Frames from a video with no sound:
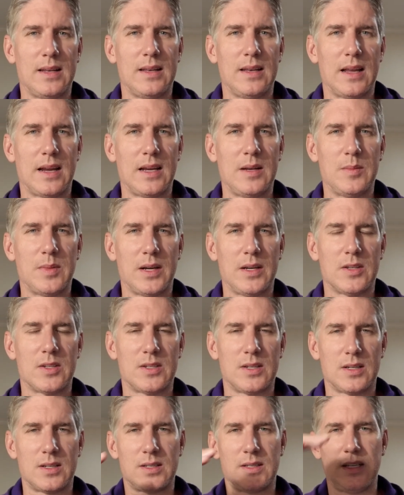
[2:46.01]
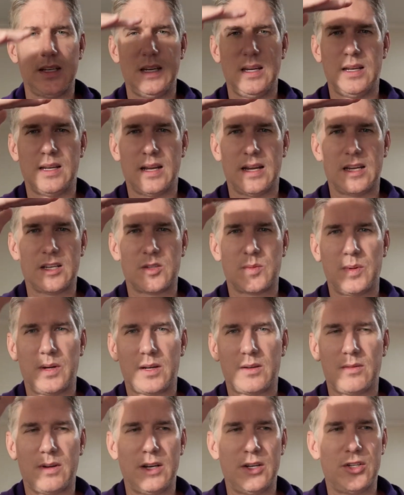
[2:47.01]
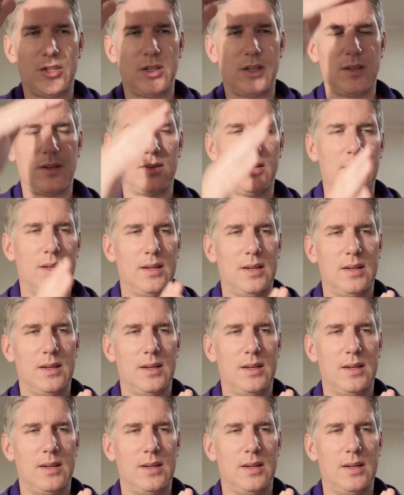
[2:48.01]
9:16 aspect ratio